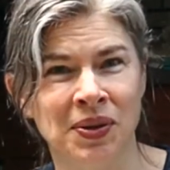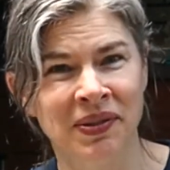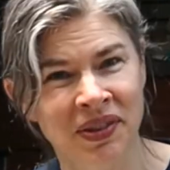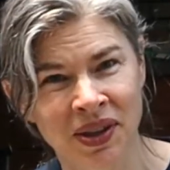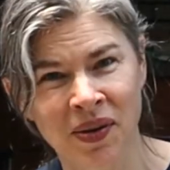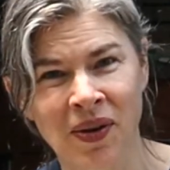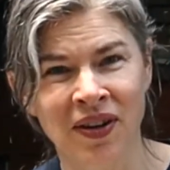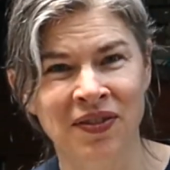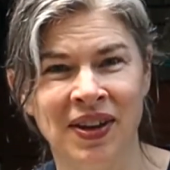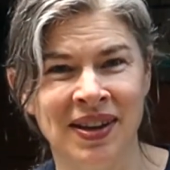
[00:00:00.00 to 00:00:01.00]
Even though
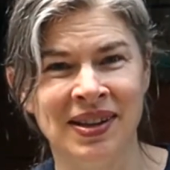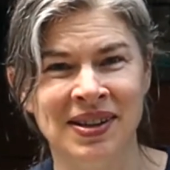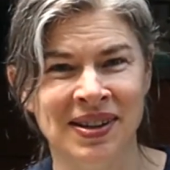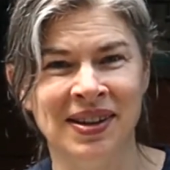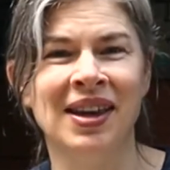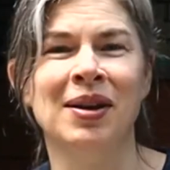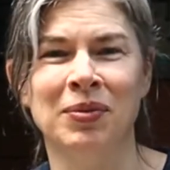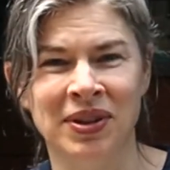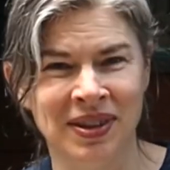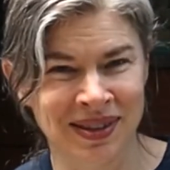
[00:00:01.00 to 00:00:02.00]
our van here came
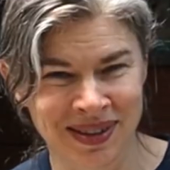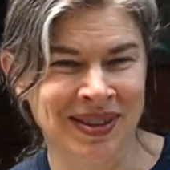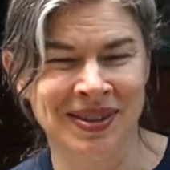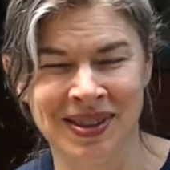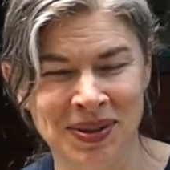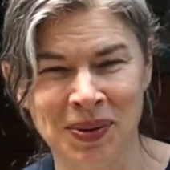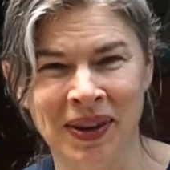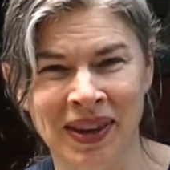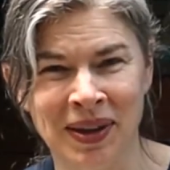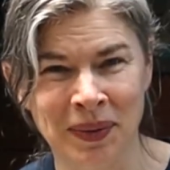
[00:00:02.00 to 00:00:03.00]
with a cassette
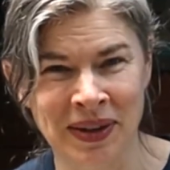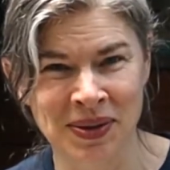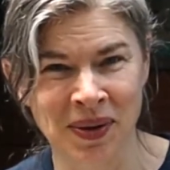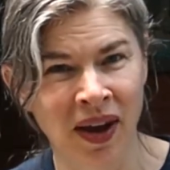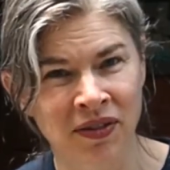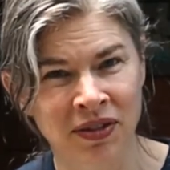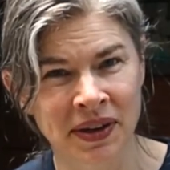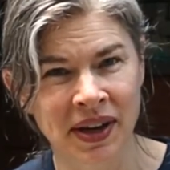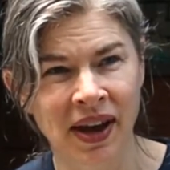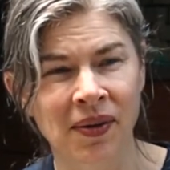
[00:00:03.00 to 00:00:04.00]
toilet and we do have one
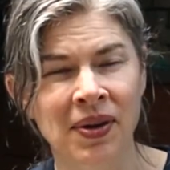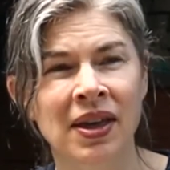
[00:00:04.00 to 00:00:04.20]
now,